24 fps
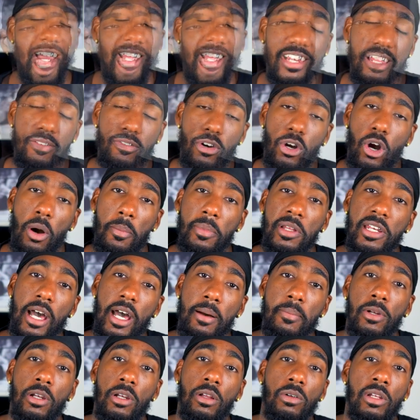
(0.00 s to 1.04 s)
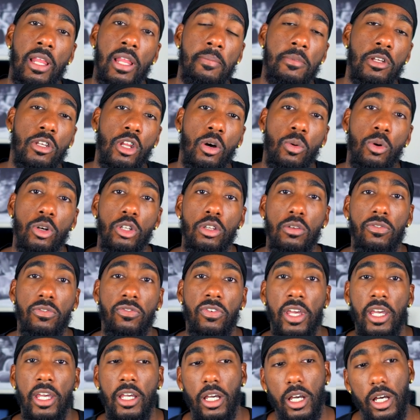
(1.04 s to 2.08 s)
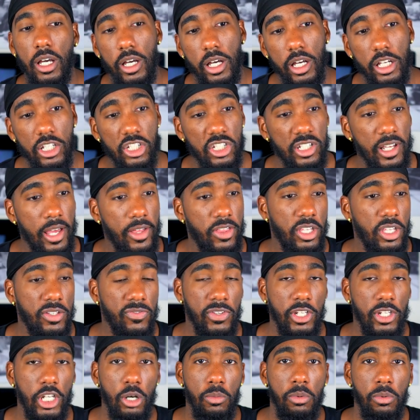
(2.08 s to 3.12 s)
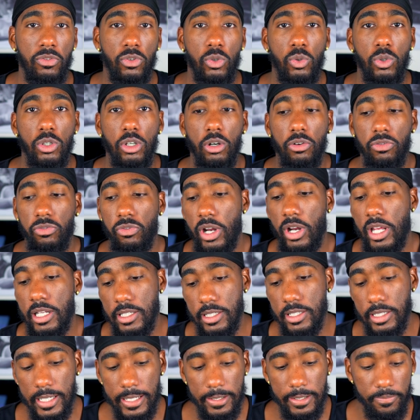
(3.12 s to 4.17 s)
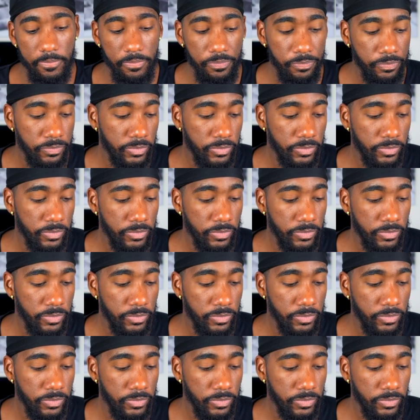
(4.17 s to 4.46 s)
Leave a comment down below, let me know what you think. Share this video with all your friends and